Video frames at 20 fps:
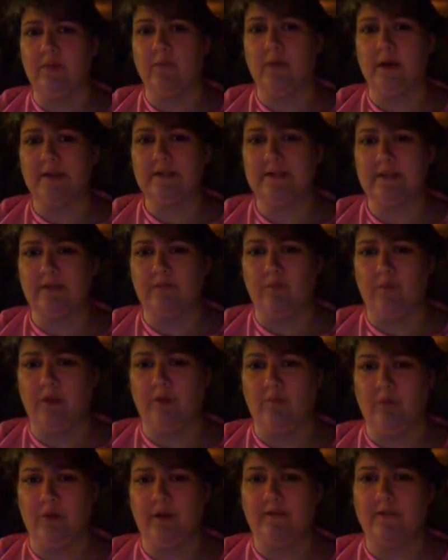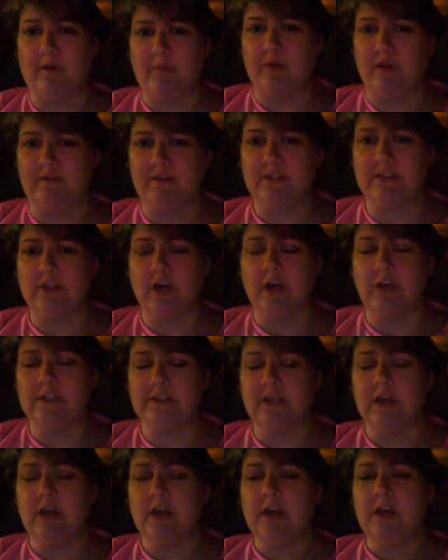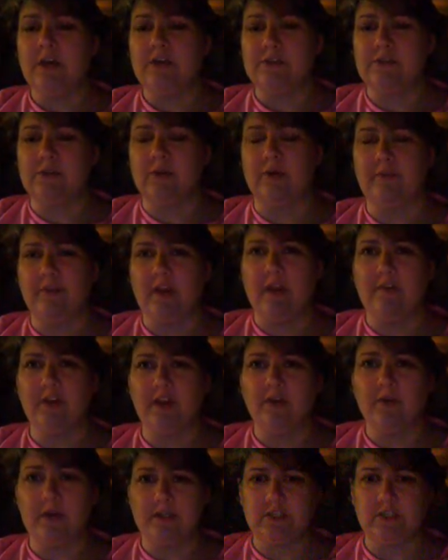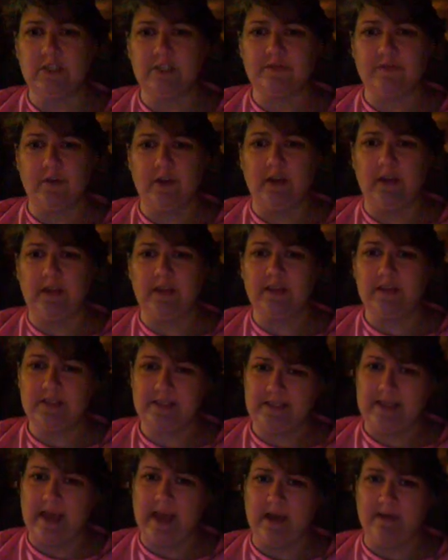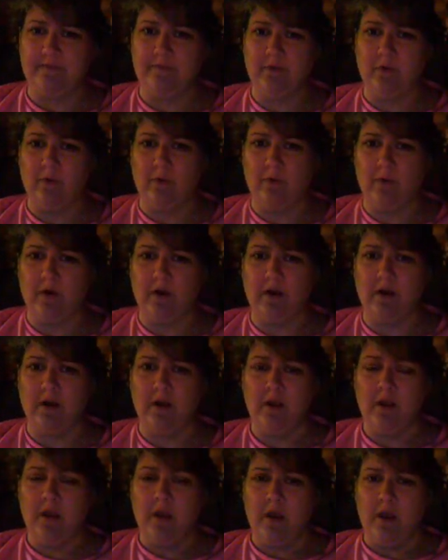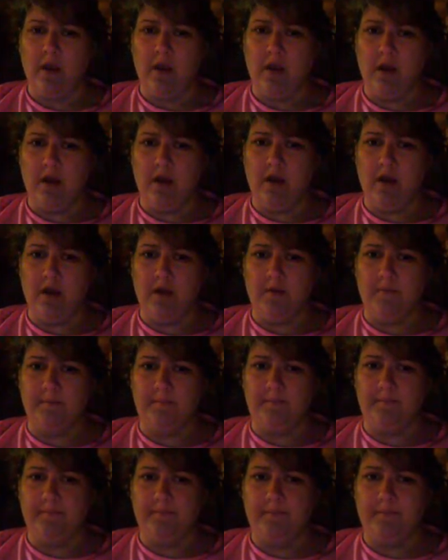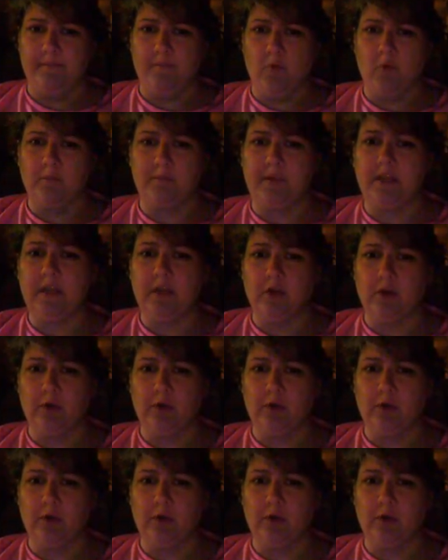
And we're hoping to get Peter Gould involved in that again, like he was in one of our previous calls.